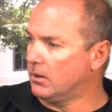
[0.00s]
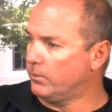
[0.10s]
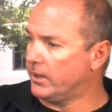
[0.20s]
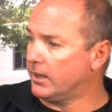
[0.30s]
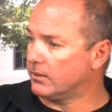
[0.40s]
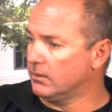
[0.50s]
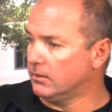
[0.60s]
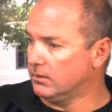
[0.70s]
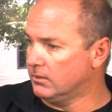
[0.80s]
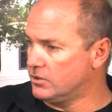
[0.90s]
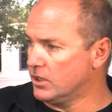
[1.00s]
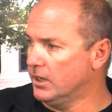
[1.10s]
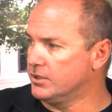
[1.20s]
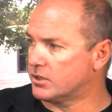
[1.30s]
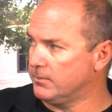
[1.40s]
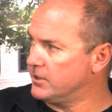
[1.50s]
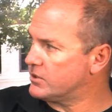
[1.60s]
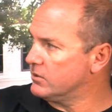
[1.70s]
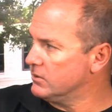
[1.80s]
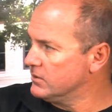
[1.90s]
We got judge,
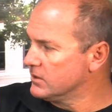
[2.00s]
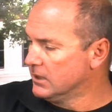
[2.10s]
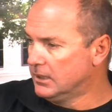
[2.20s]
commissioners,